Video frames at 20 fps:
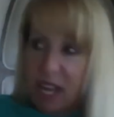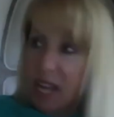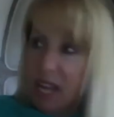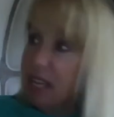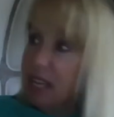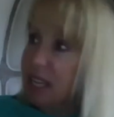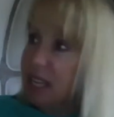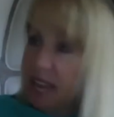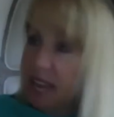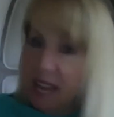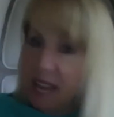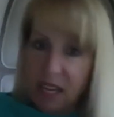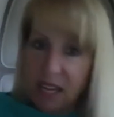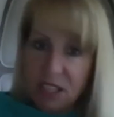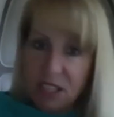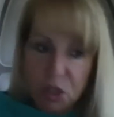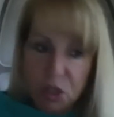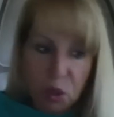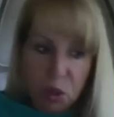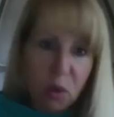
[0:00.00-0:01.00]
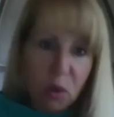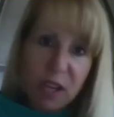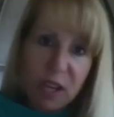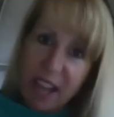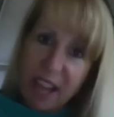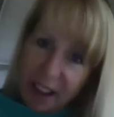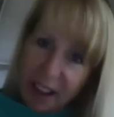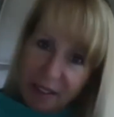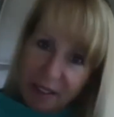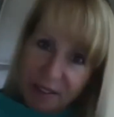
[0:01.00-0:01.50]
can, do we
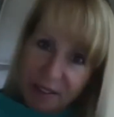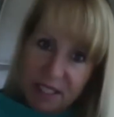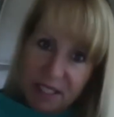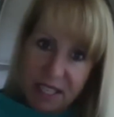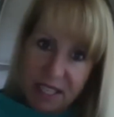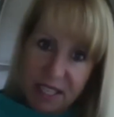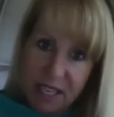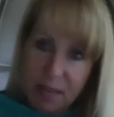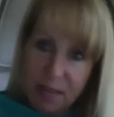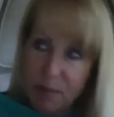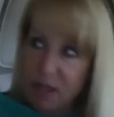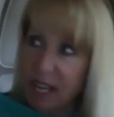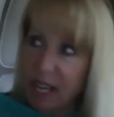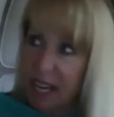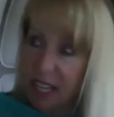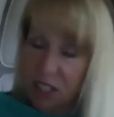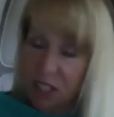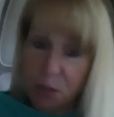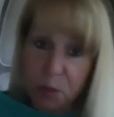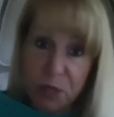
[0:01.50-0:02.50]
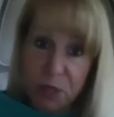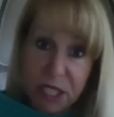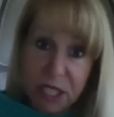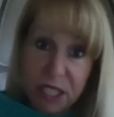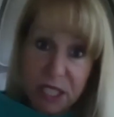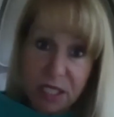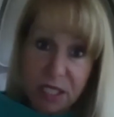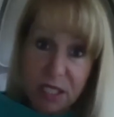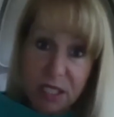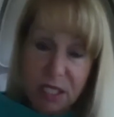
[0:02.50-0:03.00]
have the team the
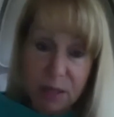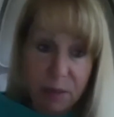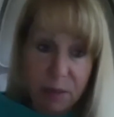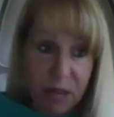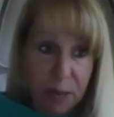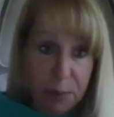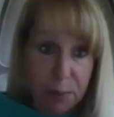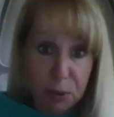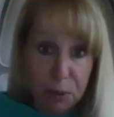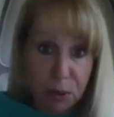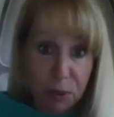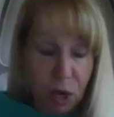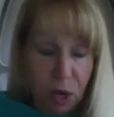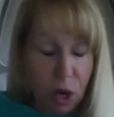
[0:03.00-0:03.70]
expertise to be able to